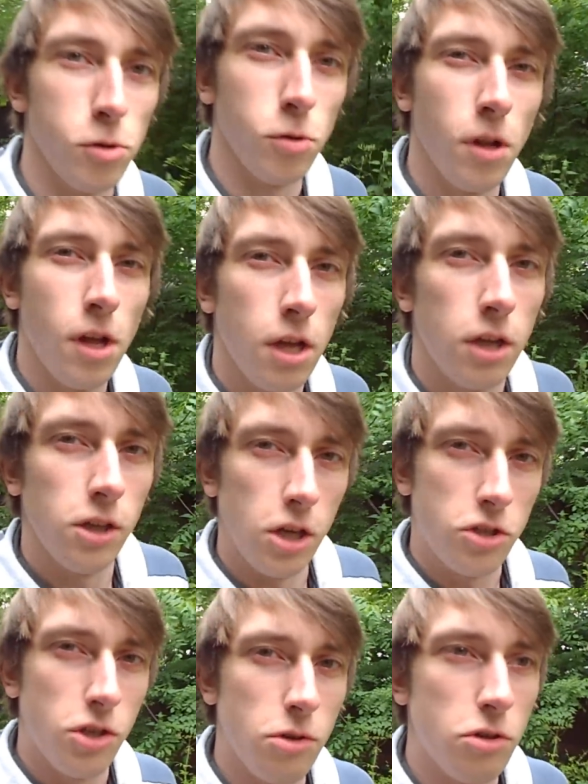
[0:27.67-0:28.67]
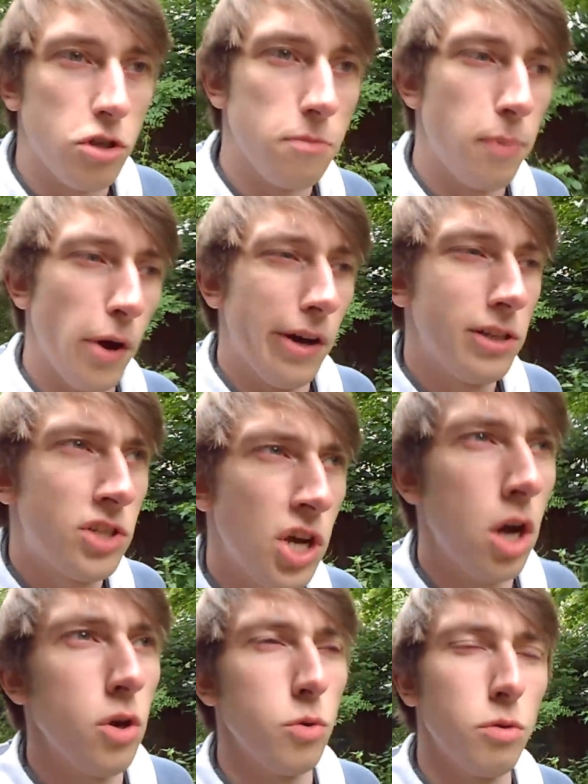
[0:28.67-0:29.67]
all as soon as you put a
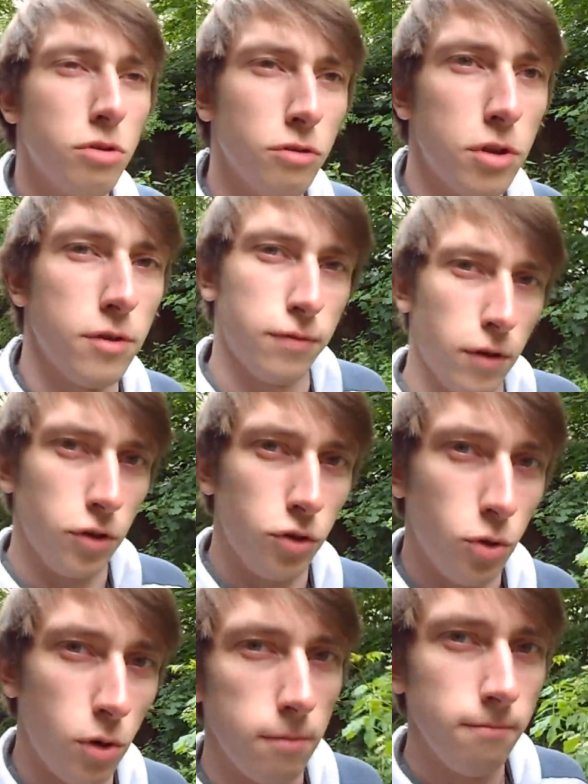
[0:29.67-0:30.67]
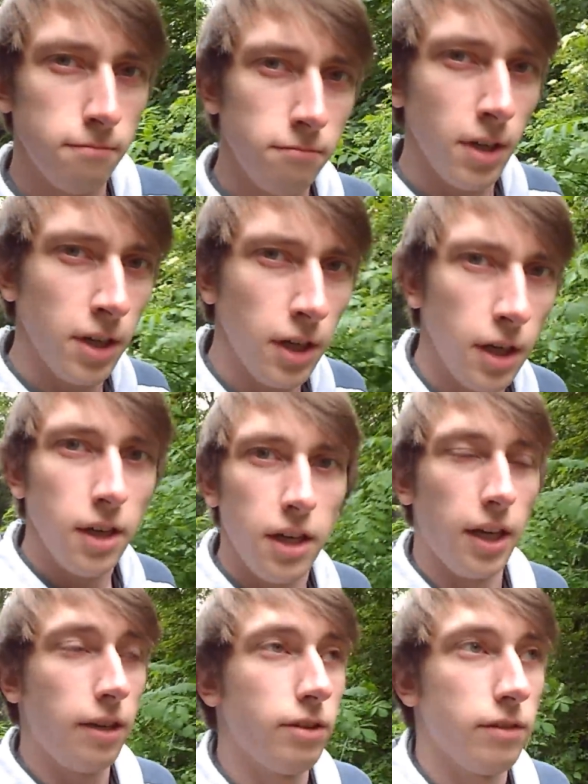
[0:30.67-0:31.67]
toe through your front door.
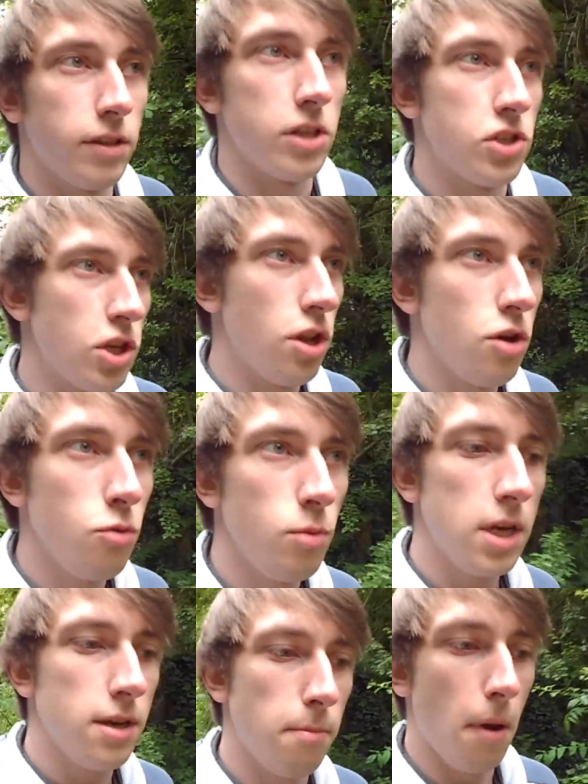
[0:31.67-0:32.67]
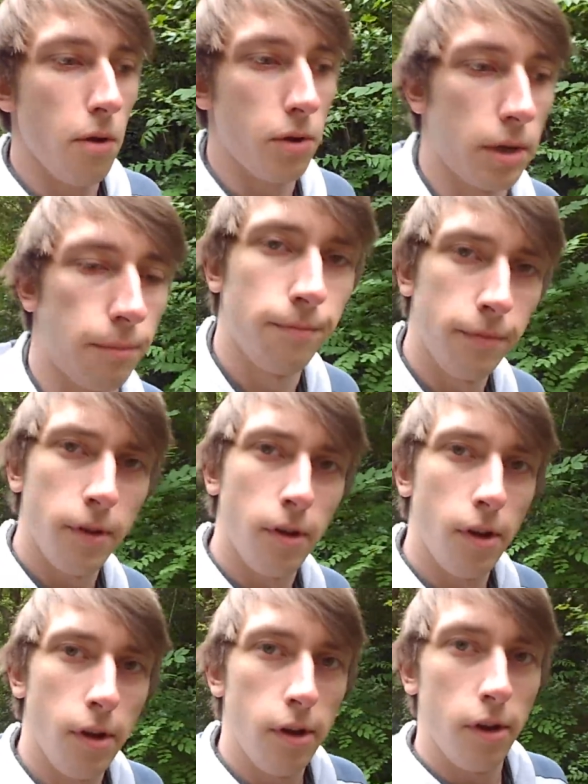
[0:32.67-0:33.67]
Even if there's no wind blowing,
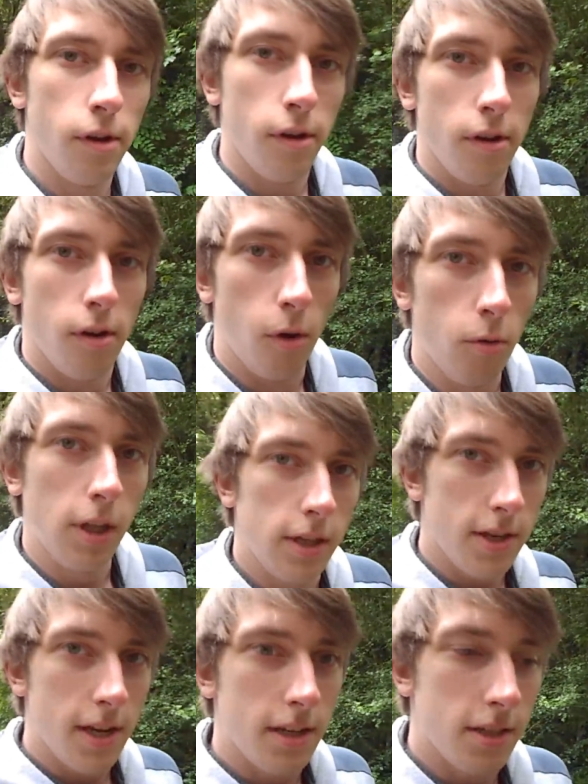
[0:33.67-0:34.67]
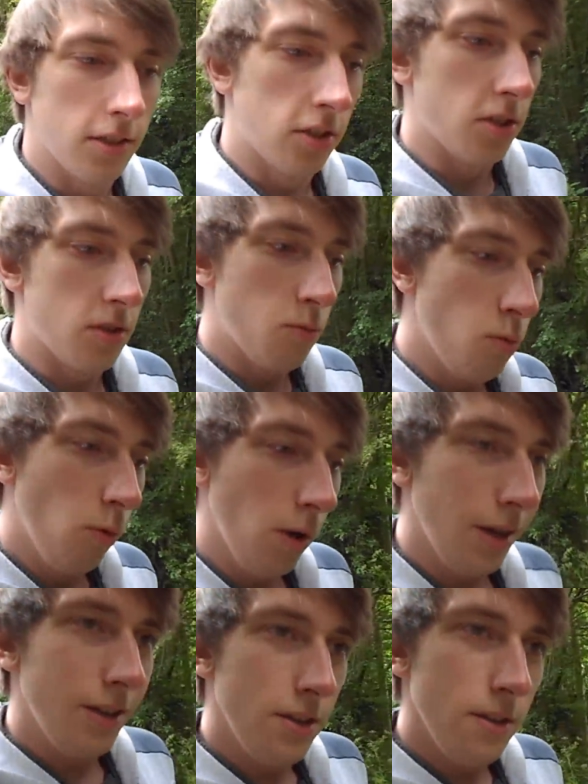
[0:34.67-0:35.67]
all it takes is just
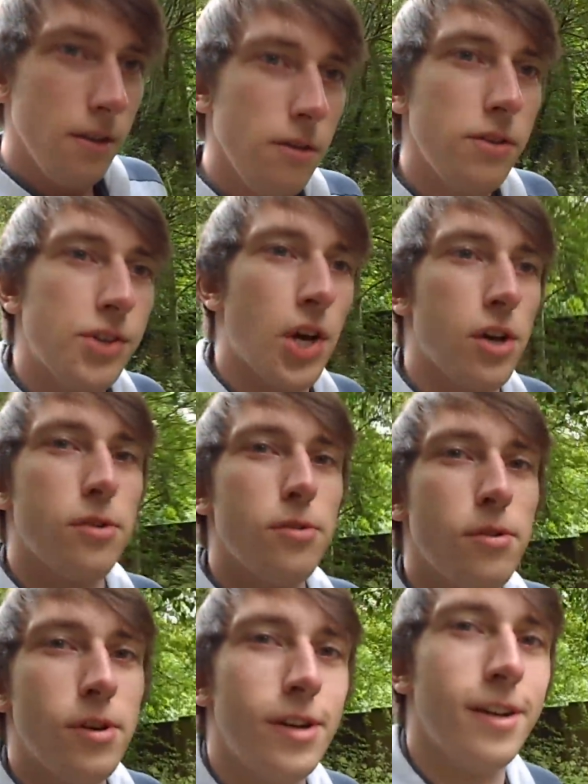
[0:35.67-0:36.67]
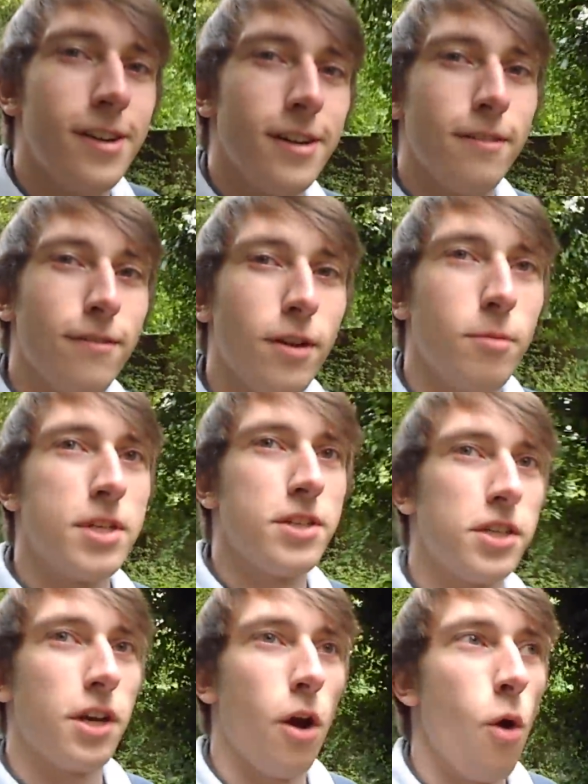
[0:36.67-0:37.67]
one toe for the
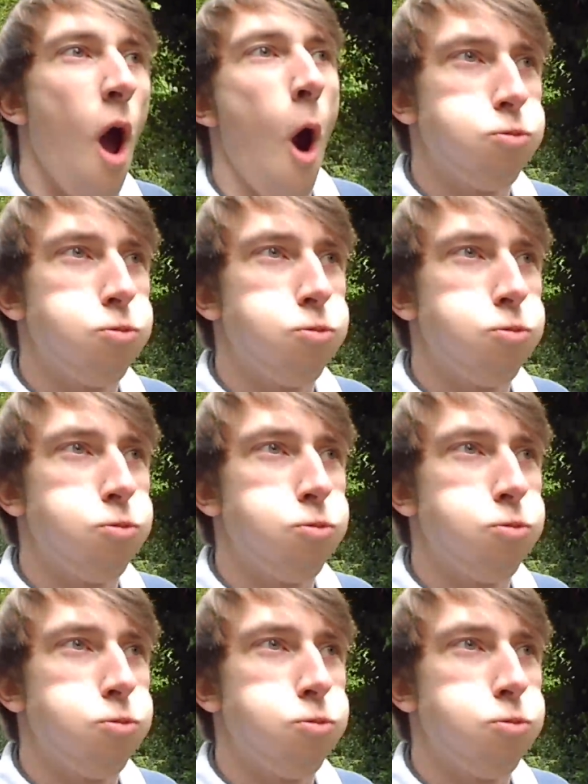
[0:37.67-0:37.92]
wind to go.